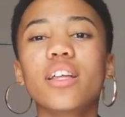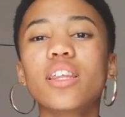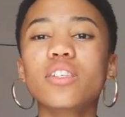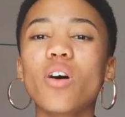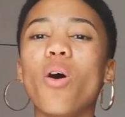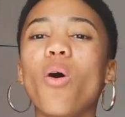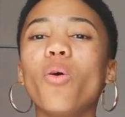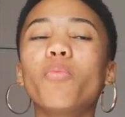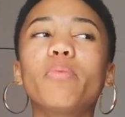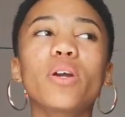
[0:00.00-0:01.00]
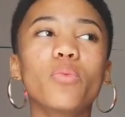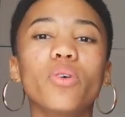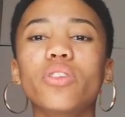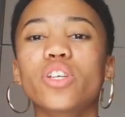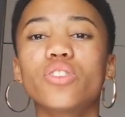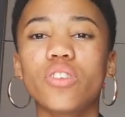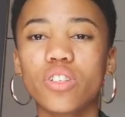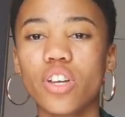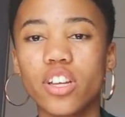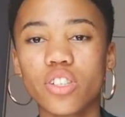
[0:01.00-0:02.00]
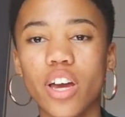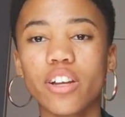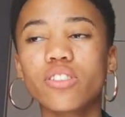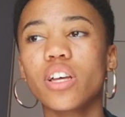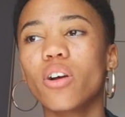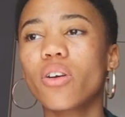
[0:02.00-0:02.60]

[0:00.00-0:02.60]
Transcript: there's a whole big wall that you need to change, and now you're like,